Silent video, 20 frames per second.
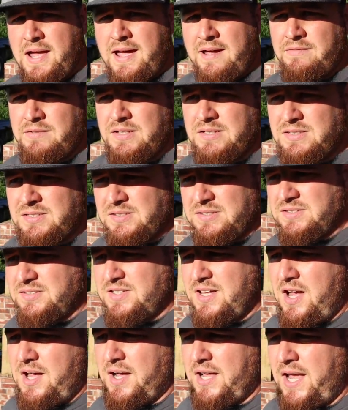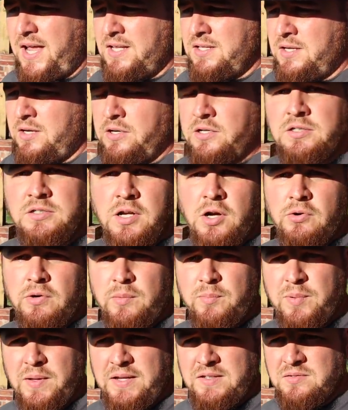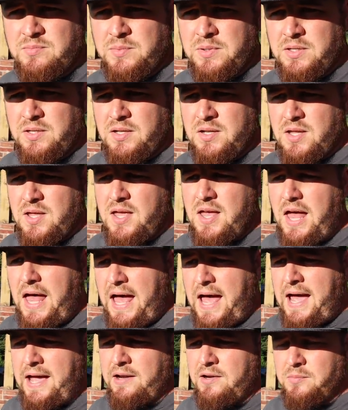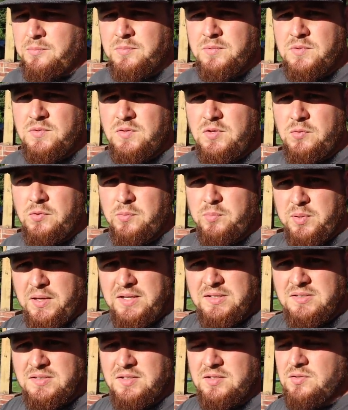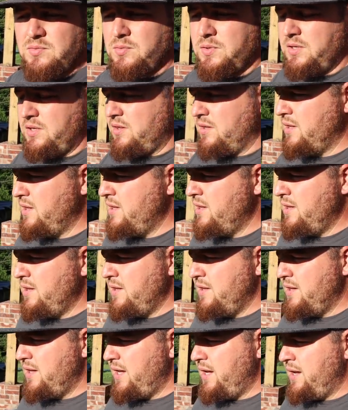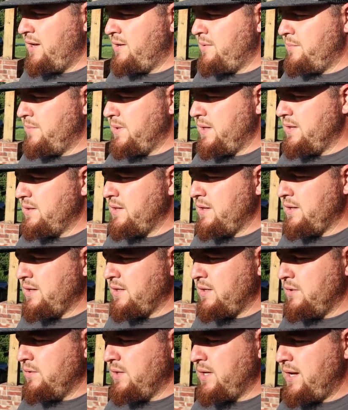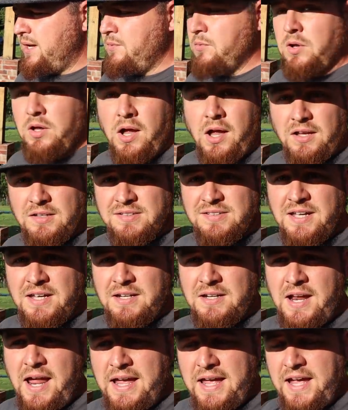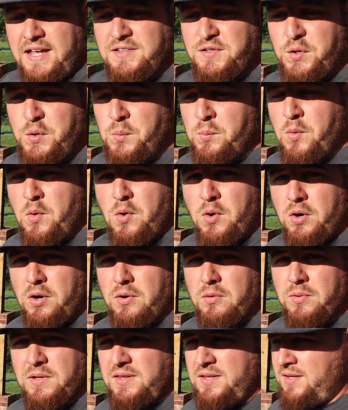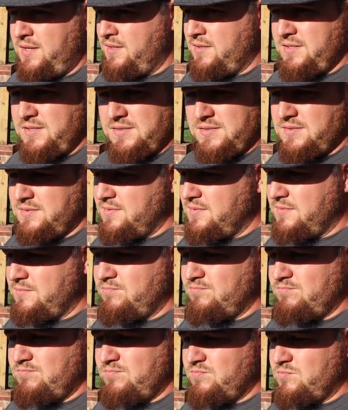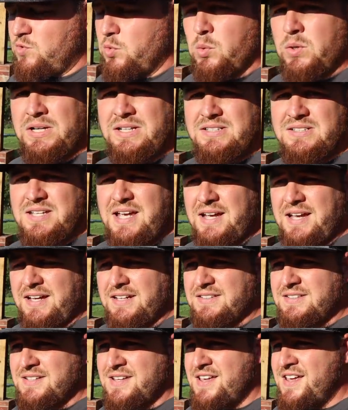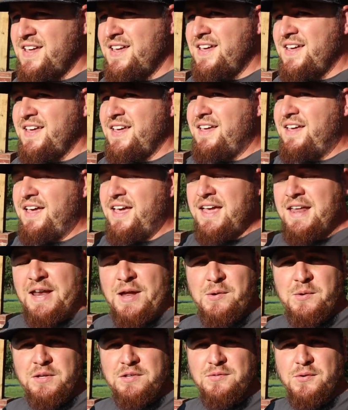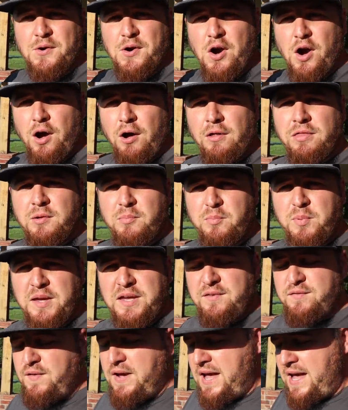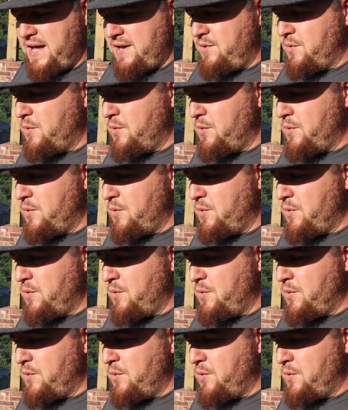have this in stock, and there are no replacement items to replace this with. And I'm thinking, okay, well, all of a sudden, I get two more within just 20 seconds, and it was for all the beef I had